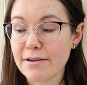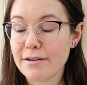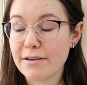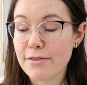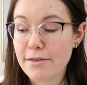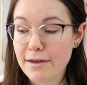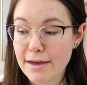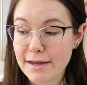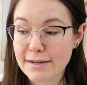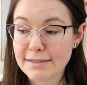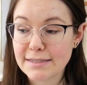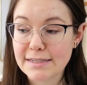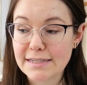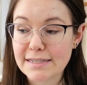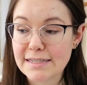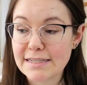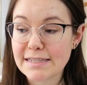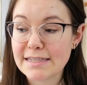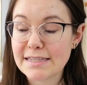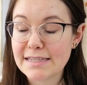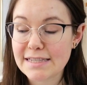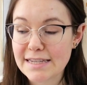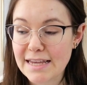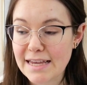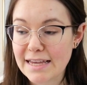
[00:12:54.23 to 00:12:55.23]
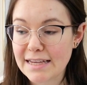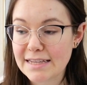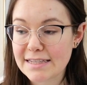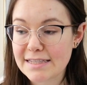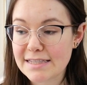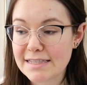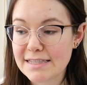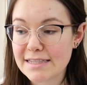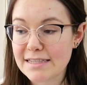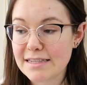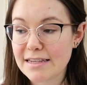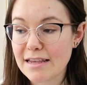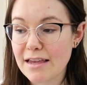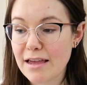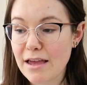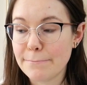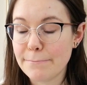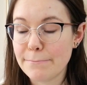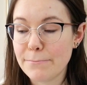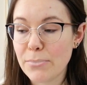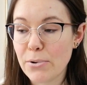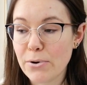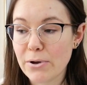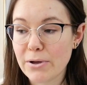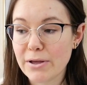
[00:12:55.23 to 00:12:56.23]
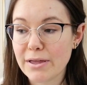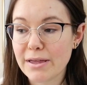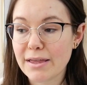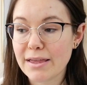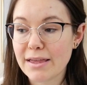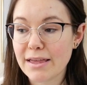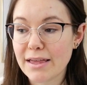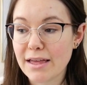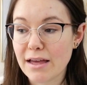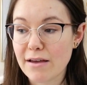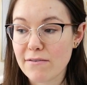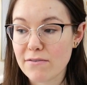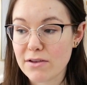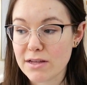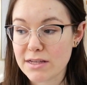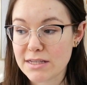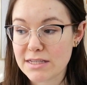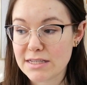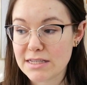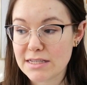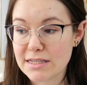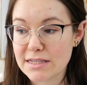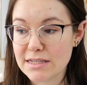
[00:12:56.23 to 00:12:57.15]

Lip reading: 36 book covers.